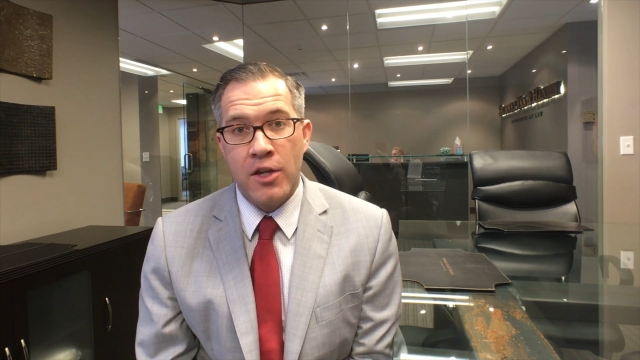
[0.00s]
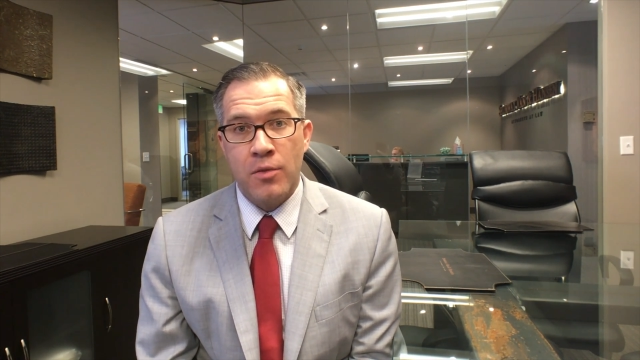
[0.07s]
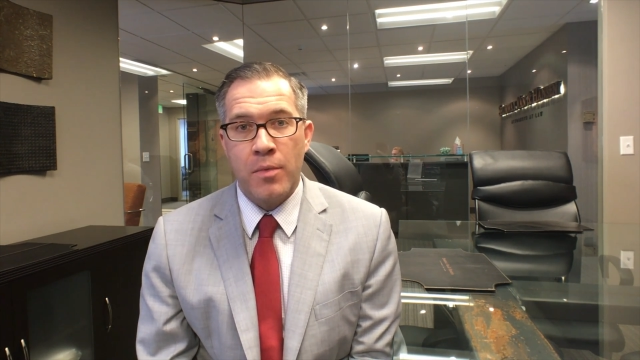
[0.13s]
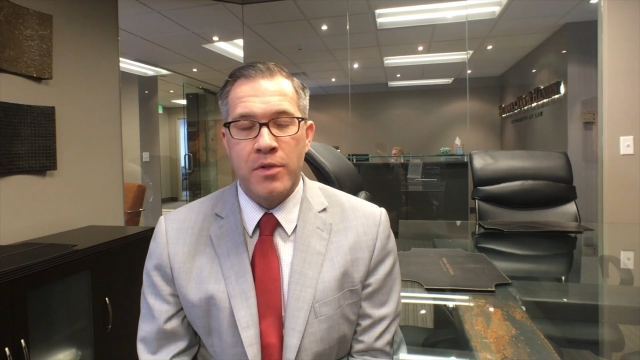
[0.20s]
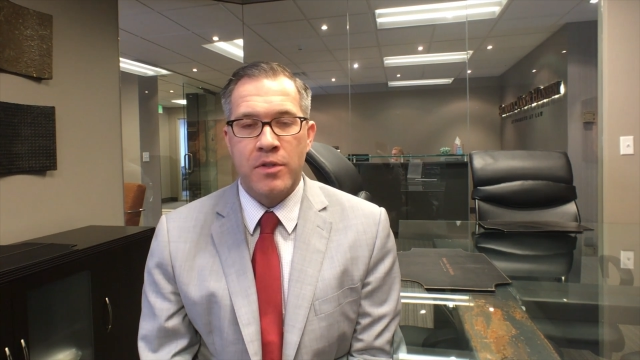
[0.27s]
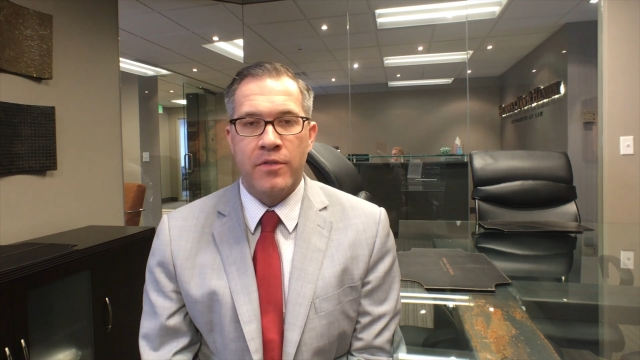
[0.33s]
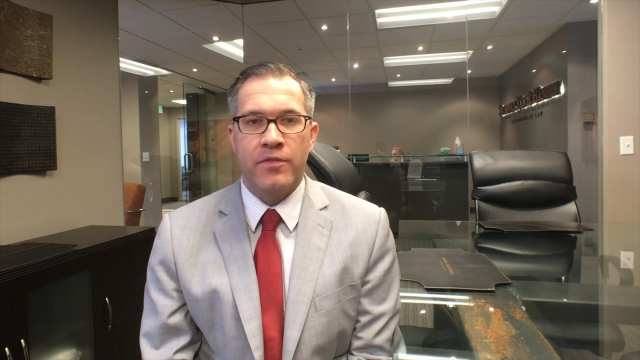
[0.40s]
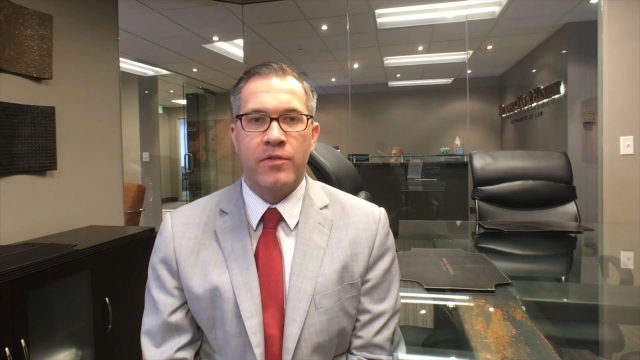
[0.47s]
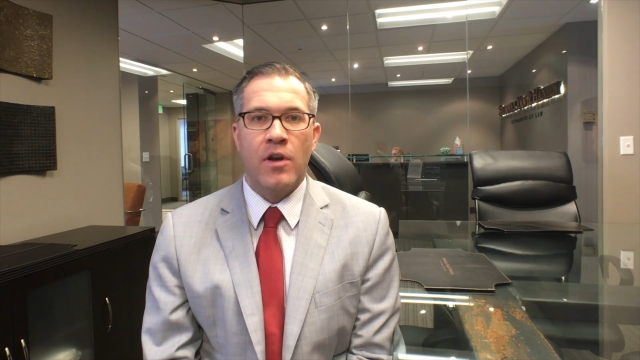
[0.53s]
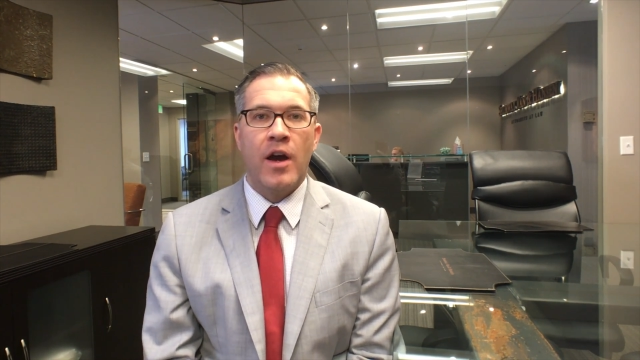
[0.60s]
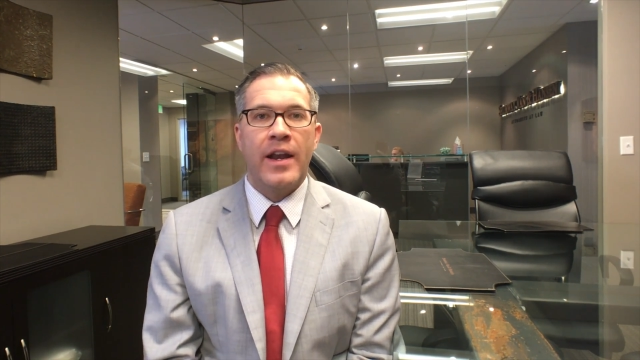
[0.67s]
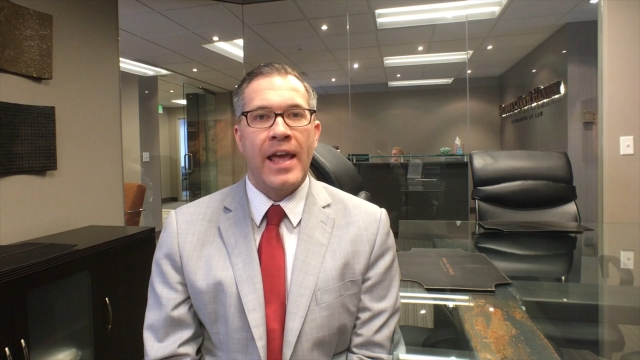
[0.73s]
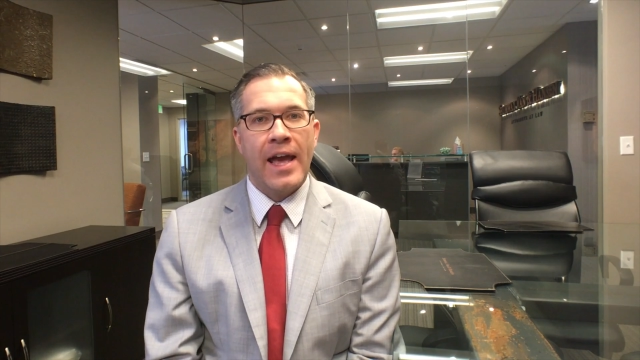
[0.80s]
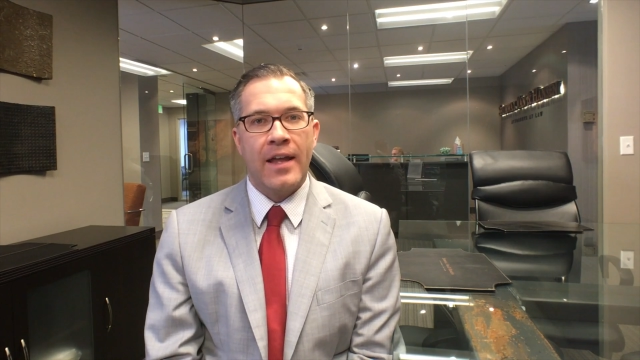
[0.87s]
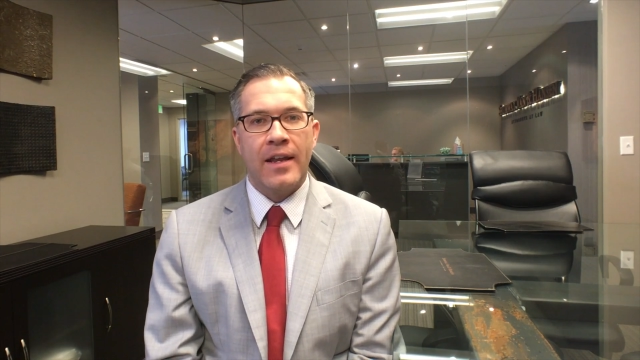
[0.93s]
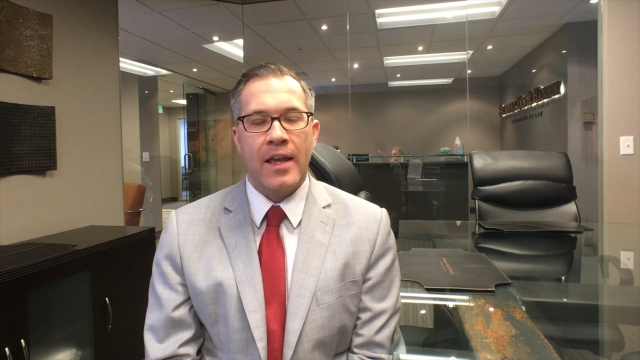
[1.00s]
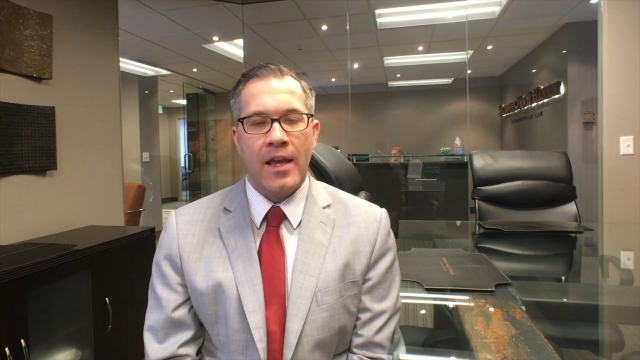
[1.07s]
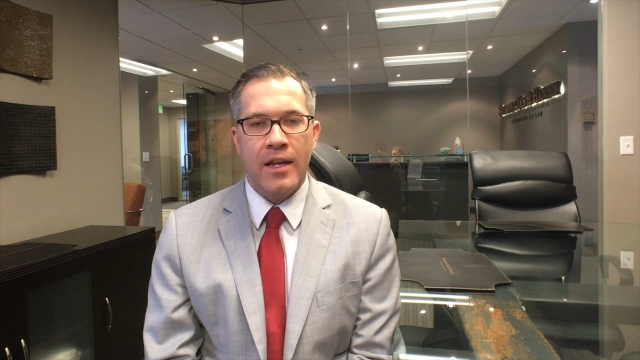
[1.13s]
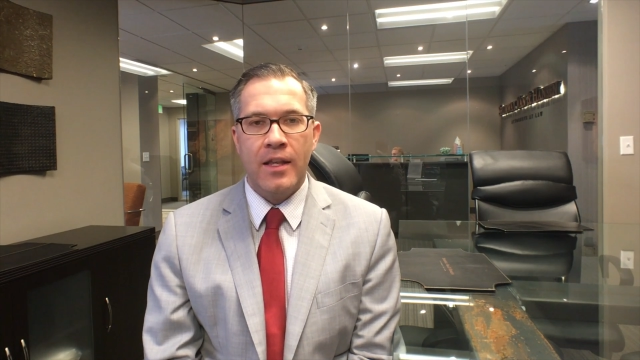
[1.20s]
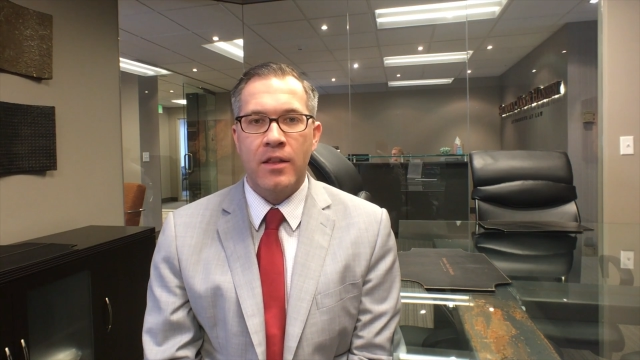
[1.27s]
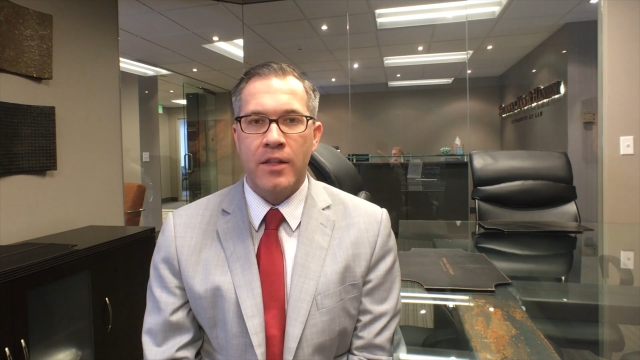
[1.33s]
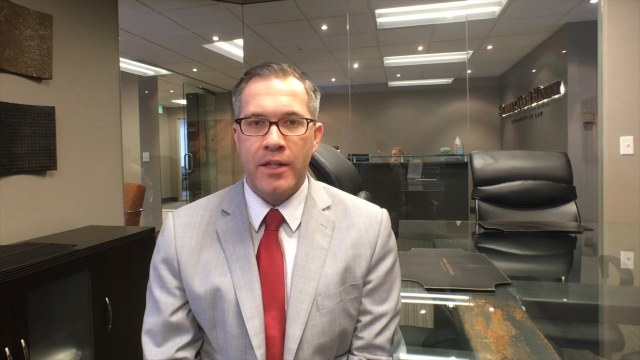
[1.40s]
you must have not had
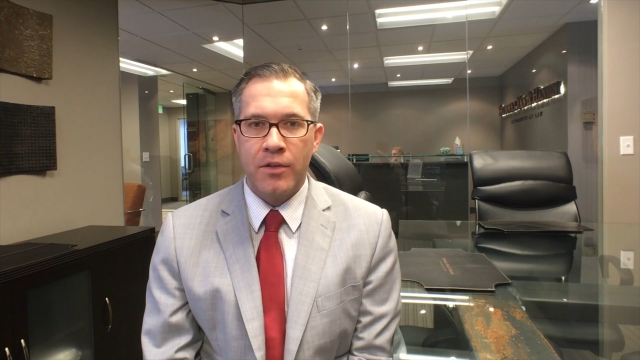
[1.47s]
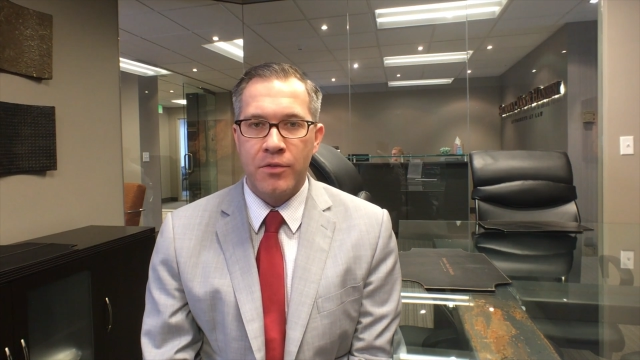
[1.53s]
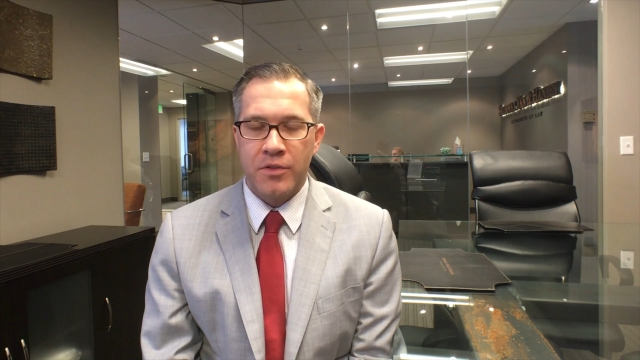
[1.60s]
any legal